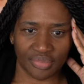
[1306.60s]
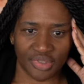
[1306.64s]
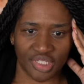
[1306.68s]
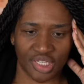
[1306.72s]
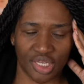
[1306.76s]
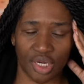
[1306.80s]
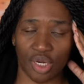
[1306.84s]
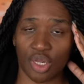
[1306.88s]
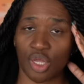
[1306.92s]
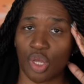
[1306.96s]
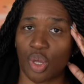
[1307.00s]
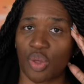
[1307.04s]

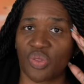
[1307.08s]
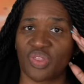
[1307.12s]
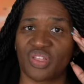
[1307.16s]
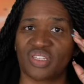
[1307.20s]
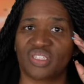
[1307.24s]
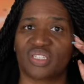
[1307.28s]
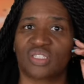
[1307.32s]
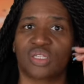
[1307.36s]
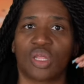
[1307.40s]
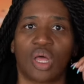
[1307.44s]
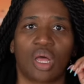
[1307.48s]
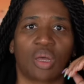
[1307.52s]
You didn't go
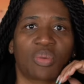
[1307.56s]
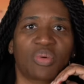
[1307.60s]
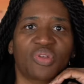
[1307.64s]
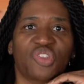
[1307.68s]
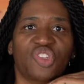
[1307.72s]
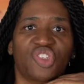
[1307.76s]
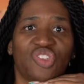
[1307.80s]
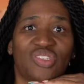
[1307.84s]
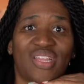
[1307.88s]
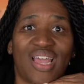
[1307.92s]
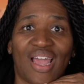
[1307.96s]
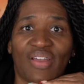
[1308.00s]
this long with
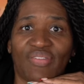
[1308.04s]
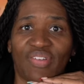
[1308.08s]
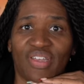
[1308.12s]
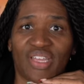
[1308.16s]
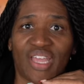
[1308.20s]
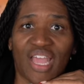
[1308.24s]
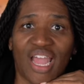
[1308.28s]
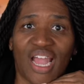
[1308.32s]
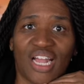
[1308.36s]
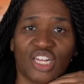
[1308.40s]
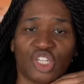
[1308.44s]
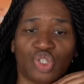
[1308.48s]
just having
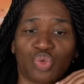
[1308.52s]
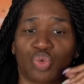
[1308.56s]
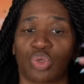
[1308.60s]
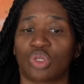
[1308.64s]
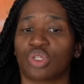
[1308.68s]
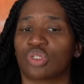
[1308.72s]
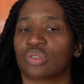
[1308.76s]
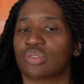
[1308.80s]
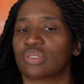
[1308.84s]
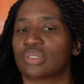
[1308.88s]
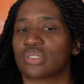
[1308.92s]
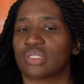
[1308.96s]

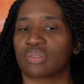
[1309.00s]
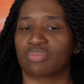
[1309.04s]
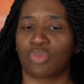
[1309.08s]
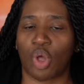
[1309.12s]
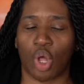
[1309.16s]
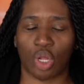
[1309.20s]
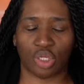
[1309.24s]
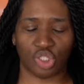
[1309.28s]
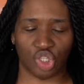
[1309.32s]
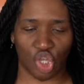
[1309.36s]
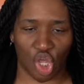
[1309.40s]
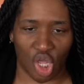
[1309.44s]
casual
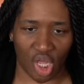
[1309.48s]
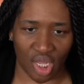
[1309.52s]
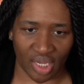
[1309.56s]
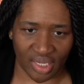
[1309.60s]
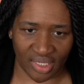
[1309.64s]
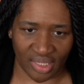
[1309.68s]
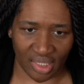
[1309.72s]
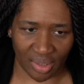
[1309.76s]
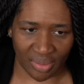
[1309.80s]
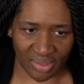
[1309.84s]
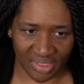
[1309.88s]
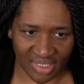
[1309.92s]
small
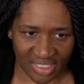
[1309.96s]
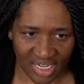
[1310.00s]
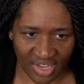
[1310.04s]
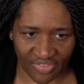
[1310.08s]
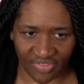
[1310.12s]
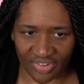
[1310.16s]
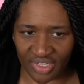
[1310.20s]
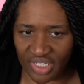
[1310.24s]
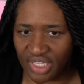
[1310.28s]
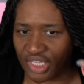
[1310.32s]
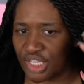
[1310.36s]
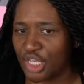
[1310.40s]
talk. There was
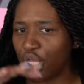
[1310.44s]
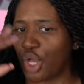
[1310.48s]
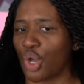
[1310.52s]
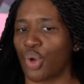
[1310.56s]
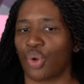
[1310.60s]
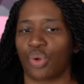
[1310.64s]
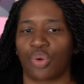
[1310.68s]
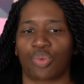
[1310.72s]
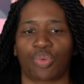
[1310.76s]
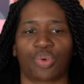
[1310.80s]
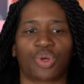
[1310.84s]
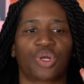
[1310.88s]
definitely
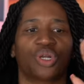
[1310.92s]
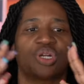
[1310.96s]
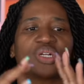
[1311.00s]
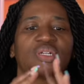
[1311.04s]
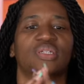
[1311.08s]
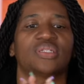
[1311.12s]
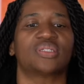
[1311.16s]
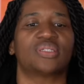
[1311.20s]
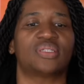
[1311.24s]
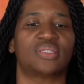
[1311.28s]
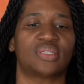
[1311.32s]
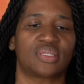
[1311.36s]
code
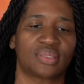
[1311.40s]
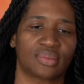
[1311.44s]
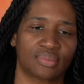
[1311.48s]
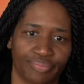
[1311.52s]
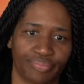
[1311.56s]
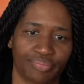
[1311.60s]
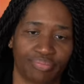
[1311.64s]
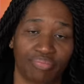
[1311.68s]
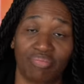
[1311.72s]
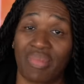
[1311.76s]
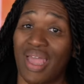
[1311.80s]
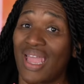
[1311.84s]
words.
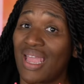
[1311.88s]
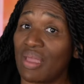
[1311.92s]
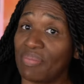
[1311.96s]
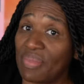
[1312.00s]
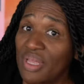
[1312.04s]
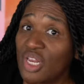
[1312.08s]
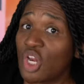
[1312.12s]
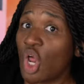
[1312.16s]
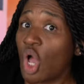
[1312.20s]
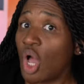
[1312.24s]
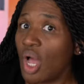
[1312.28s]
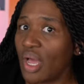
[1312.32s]

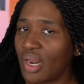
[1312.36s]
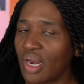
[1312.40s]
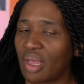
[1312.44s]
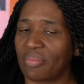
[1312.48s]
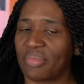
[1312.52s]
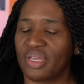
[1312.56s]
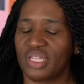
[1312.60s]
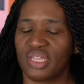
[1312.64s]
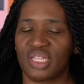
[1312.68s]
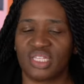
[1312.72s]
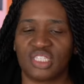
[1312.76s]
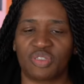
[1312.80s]
Maybe not. I
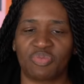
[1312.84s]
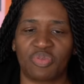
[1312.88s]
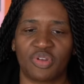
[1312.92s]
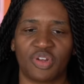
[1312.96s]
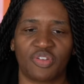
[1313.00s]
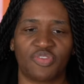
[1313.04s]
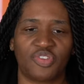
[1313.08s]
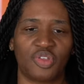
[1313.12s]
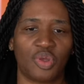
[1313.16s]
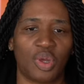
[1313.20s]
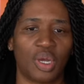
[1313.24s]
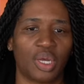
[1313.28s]
mean, it's been
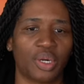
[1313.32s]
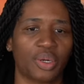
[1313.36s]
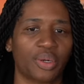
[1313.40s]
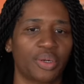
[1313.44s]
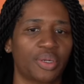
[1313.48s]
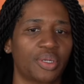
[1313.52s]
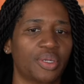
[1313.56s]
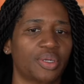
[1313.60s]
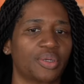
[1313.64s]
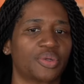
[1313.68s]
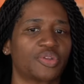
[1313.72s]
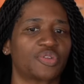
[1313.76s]
a few hundred
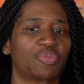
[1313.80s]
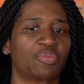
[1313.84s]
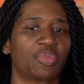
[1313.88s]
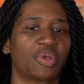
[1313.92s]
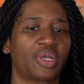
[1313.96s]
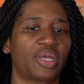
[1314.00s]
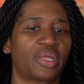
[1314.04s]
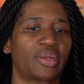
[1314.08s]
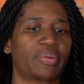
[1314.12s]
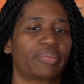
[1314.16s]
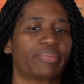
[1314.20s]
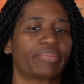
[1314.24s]
years,
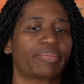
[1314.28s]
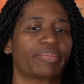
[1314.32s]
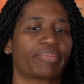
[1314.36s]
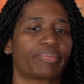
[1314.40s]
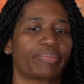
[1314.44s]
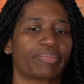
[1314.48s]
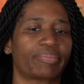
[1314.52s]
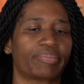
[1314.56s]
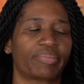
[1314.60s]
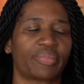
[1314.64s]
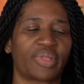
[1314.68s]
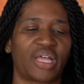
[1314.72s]
but
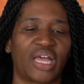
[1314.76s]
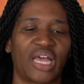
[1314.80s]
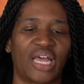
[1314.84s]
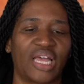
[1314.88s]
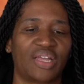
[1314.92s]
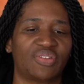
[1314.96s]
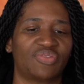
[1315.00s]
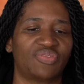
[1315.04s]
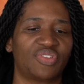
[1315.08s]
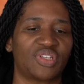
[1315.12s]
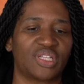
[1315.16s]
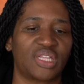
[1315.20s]

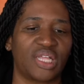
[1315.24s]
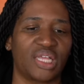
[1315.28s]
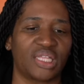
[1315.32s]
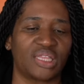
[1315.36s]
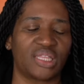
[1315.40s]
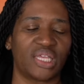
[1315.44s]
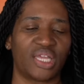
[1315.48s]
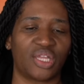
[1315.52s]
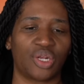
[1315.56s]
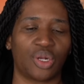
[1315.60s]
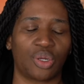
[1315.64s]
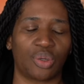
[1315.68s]
I feel like
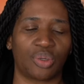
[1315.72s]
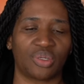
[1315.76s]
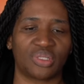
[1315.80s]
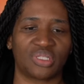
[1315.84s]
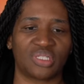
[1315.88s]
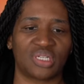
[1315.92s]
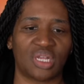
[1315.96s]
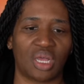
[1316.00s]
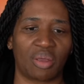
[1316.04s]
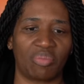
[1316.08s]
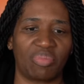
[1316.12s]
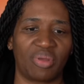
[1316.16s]
they know
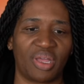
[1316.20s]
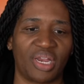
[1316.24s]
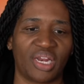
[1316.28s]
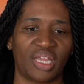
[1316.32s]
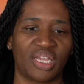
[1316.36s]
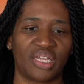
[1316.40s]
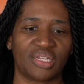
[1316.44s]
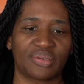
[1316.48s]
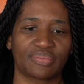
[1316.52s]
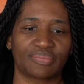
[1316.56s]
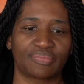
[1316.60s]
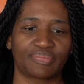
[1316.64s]
it's not
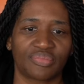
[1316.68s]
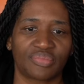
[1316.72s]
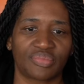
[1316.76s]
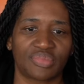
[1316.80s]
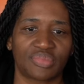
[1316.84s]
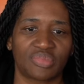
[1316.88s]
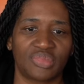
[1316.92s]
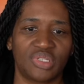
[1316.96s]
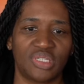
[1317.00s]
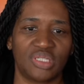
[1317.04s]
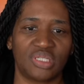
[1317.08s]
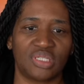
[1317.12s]
Betty.
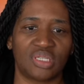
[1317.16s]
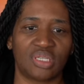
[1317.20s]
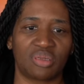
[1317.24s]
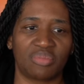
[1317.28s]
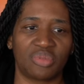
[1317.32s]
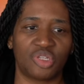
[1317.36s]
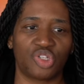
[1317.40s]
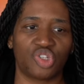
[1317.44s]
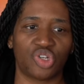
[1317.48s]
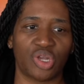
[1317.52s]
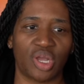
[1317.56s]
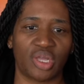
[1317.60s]
He's gonna
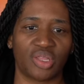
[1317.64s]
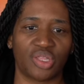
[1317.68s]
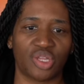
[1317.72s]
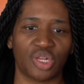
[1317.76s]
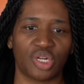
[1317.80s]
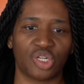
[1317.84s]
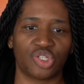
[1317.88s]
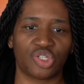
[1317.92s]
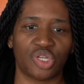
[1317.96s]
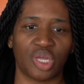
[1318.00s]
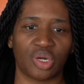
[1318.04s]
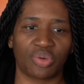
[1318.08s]
be tried. They're
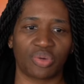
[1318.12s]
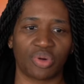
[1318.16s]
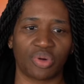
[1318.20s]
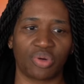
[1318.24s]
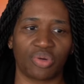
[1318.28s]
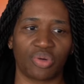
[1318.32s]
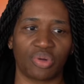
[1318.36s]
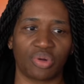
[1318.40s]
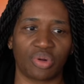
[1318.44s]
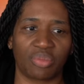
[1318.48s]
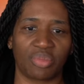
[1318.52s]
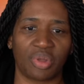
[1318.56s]
gonna try to
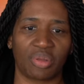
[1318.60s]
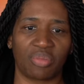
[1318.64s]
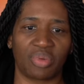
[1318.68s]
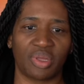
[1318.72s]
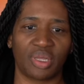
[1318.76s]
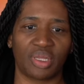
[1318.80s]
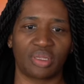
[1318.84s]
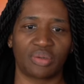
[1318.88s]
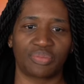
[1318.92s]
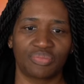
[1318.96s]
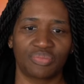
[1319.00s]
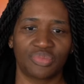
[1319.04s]
recruit him, I
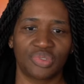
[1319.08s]
bet.